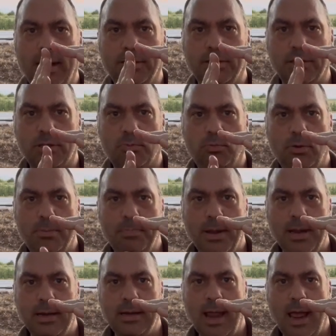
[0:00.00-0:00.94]
as it's
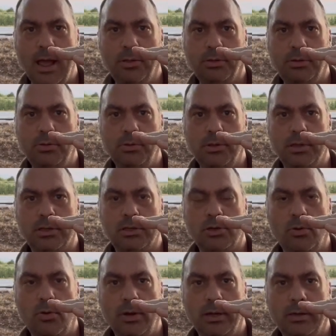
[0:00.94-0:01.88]
ripping down through the
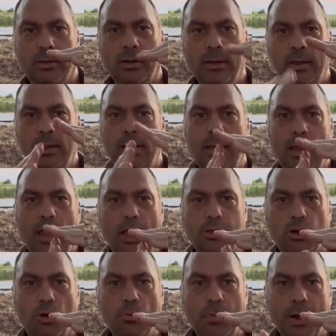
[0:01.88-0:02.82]
soil,
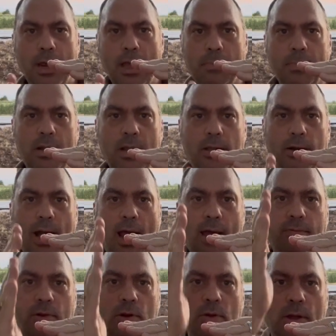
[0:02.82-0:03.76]
it's opening up another
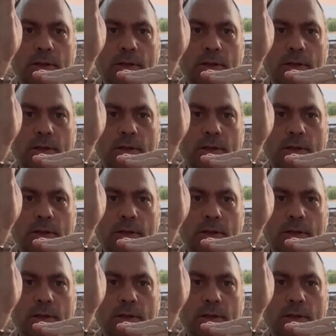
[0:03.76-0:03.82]
avenue.